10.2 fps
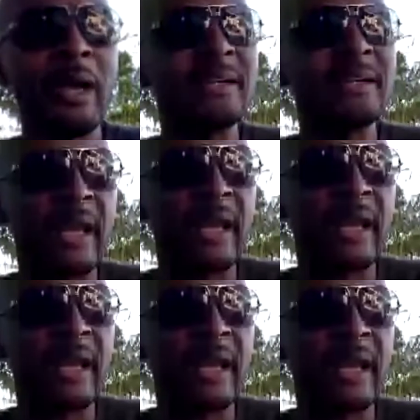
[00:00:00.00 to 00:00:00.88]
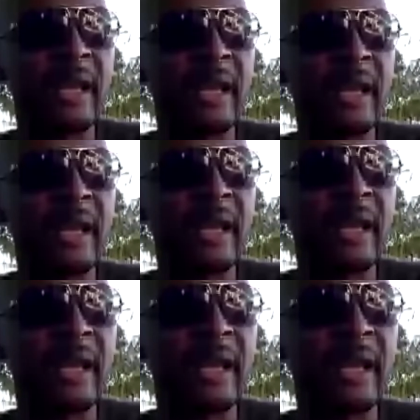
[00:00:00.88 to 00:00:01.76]
It has everything to do with that
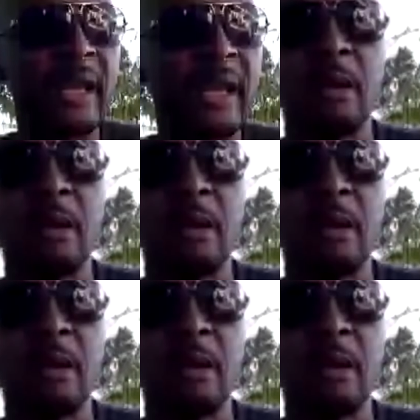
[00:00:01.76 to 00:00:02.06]
person.